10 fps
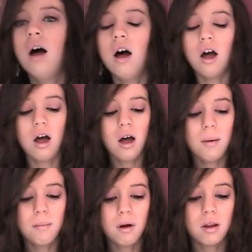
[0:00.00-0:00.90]

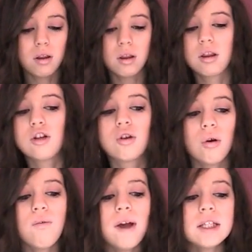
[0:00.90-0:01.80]
Um, the
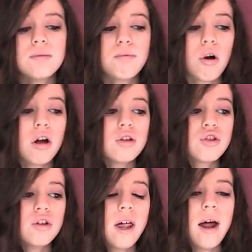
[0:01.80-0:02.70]
Too Faced
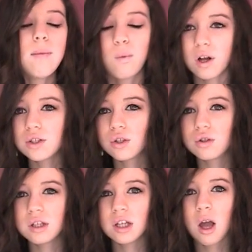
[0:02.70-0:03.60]
bronzer that I was
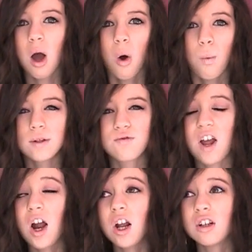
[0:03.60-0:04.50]
using was
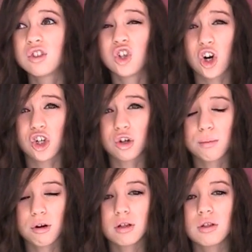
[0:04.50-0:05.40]
very a darker
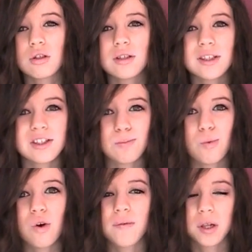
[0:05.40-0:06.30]
bronzer. This is
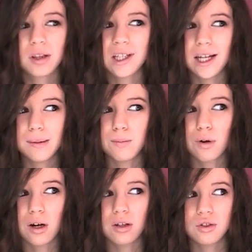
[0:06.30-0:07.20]
more of a light
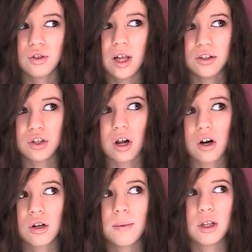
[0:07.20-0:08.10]
bronzer that's not
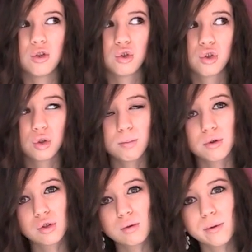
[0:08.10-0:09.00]
going to make you super,
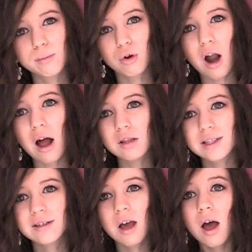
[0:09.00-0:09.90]
super
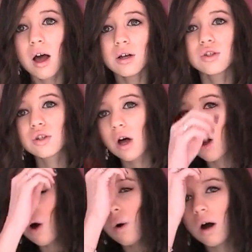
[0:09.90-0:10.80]
bronzed.
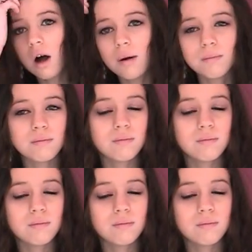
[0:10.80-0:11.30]
So, um,